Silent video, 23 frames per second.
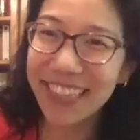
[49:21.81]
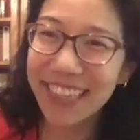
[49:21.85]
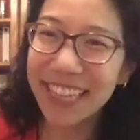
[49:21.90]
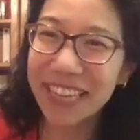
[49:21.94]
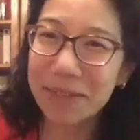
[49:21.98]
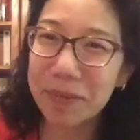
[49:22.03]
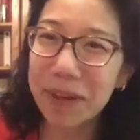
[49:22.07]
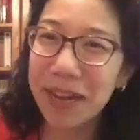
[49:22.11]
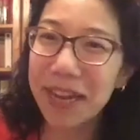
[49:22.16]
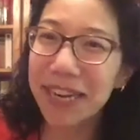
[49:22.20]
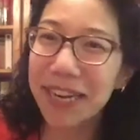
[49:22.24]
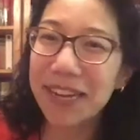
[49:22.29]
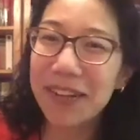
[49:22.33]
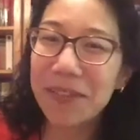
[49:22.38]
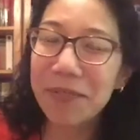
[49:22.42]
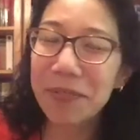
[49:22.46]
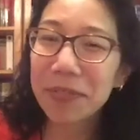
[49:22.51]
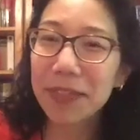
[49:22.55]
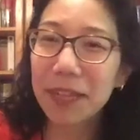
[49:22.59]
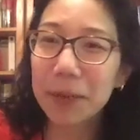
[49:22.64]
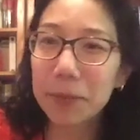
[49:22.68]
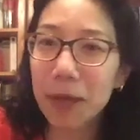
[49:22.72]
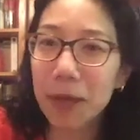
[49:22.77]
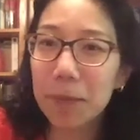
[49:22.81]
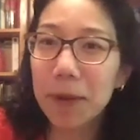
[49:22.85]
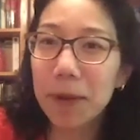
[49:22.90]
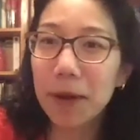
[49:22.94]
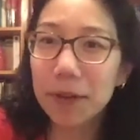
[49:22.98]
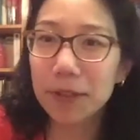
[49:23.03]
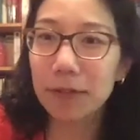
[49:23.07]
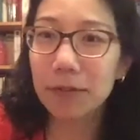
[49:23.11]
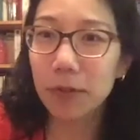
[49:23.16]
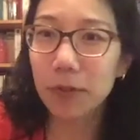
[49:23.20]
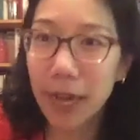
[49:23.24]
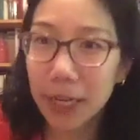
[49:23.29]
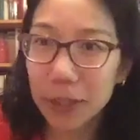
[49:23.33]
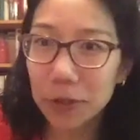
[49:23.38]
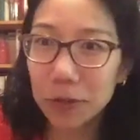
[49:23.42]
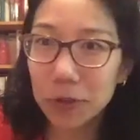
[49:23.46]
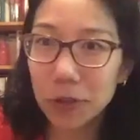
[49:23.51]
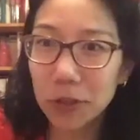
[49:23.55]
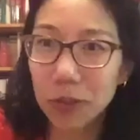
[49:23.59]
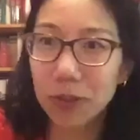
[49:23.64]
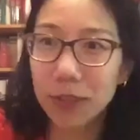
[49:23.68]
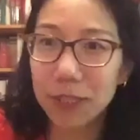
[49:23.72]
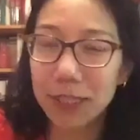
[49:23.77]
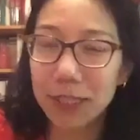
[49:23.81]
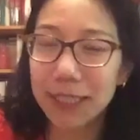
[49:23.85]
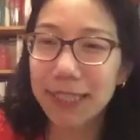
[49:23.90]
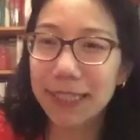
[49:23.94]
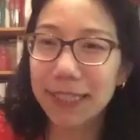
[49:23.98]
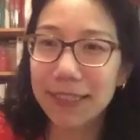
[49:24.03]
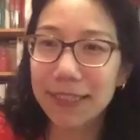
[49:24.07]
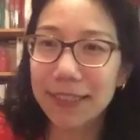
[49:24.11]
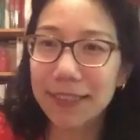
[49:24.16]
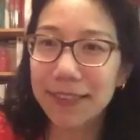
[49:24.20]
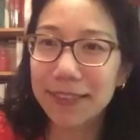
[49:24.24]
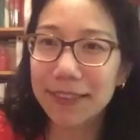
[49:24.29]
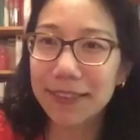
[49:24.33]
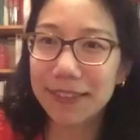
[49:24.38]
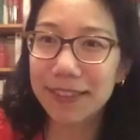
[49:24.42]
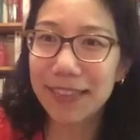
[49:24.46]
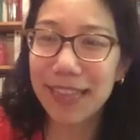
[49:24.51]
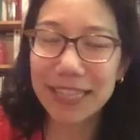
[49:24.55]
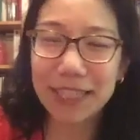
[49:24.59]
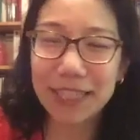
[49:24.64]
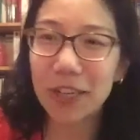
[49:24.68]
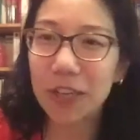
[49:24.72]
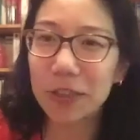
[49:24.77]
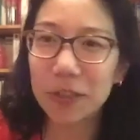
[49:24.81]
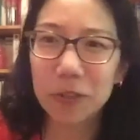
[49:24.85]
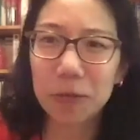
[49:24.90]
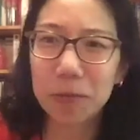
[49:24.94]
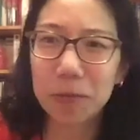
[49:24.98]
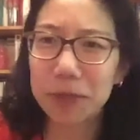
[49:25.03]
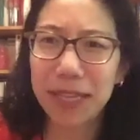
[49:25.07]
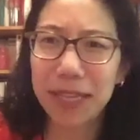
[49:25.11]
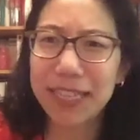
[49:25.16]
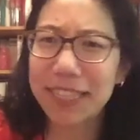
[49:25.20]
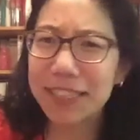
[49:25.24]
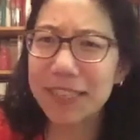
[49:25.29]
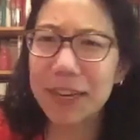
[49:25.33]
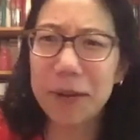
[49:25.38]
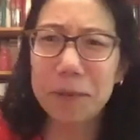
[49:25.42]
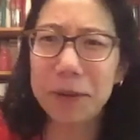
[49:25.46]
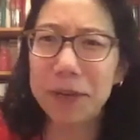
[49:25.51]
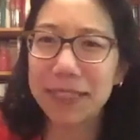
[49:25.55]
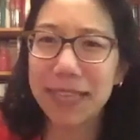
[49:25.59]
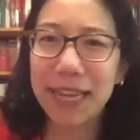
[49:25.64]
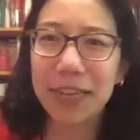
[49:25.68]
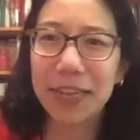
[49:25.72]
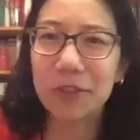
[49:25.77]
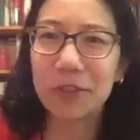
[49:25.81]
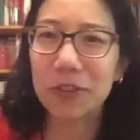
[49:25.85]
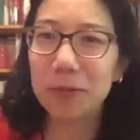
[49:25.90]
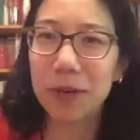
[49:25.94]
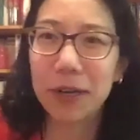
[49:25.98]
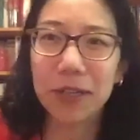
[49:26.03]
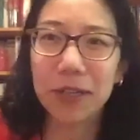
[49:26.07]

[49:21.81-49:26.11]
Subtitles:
Like my parents have graduate degrees, and it's not because Asian Americans